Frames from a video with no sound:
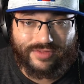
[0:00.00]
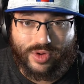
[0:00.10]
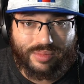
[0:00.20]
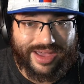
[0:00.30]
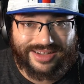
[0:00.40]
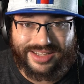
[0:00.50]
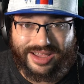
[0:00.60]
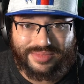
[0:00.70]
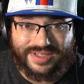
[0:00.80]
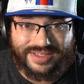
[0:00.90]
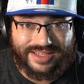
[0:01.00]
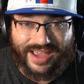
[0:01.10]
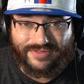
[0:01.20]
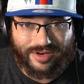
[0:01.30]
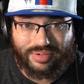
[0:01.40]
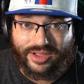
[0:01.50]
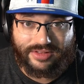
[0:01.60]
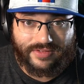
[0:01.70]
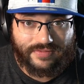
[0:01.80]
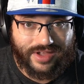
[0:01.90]
Even going back to MCC after
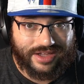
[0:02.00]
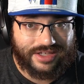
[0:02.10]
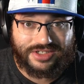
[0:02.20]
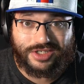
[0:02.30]
playing the flight